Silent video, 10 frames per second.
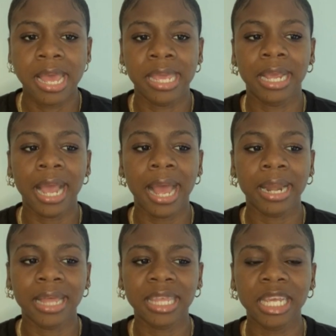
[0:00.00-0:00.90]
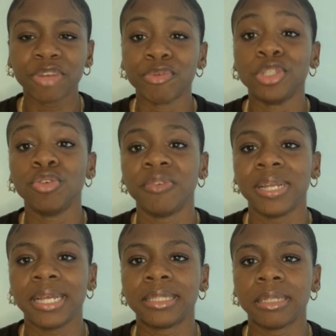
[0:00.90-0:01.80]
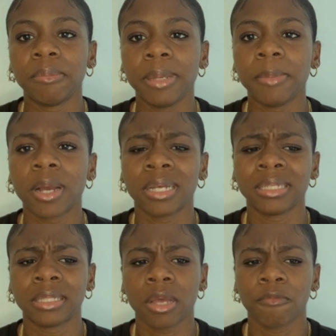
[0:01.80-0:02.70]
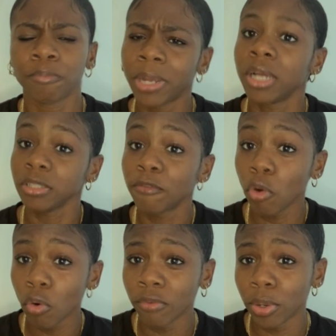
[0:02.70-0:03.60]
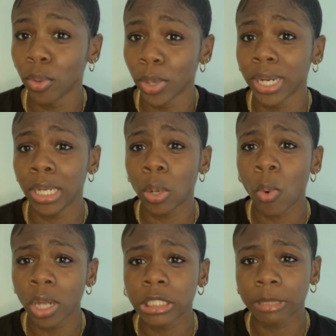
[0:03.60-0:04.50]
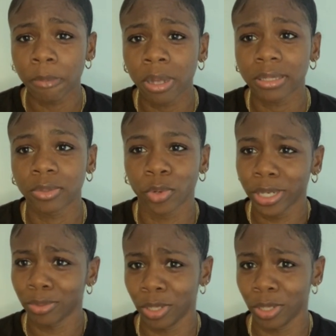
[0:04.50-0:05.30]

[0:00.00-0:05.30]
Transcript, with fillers: It kind of, I think it rejuvenated me because because of COVID, we were in one spot, we're mm.